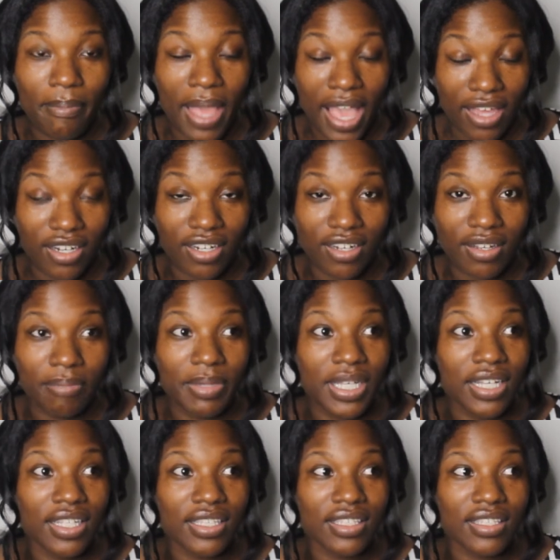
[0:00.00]
matter,
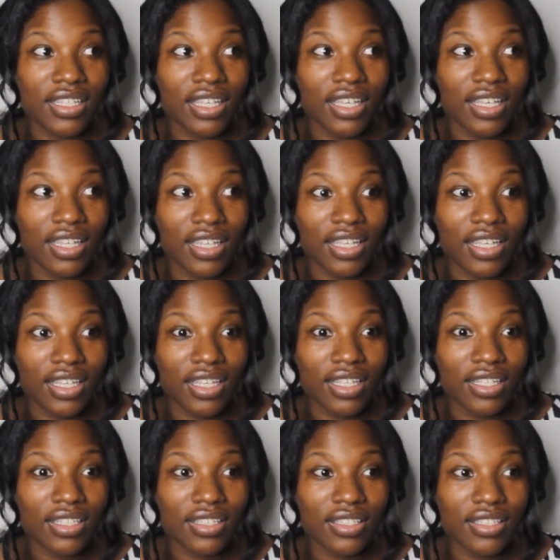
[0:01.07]
because it
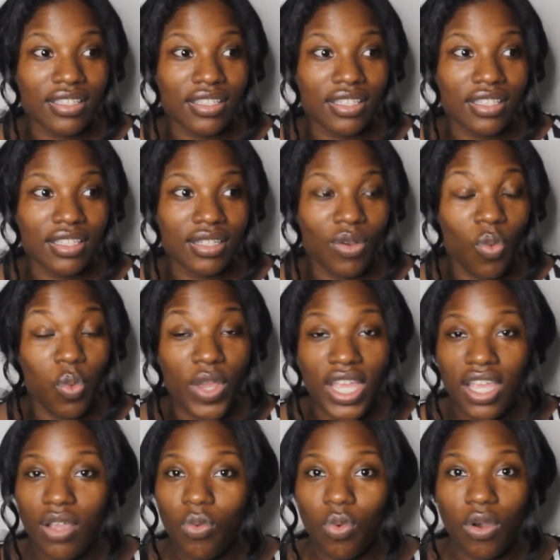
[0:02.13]
is,
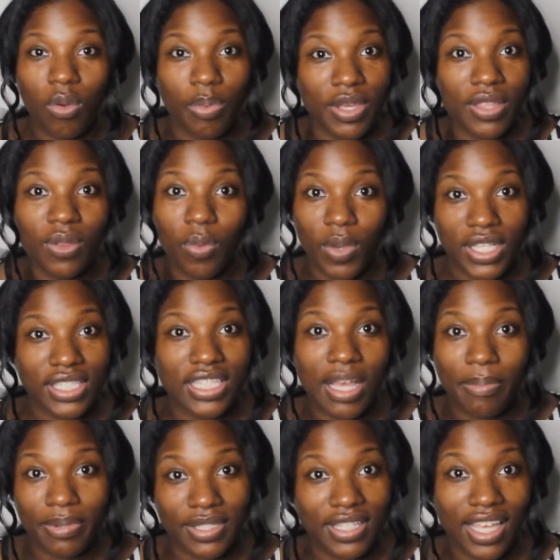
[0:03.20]
we will be the ones
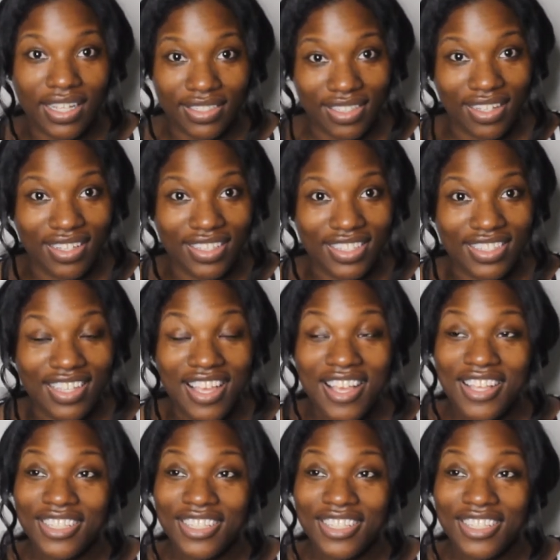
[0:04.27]
that protect us.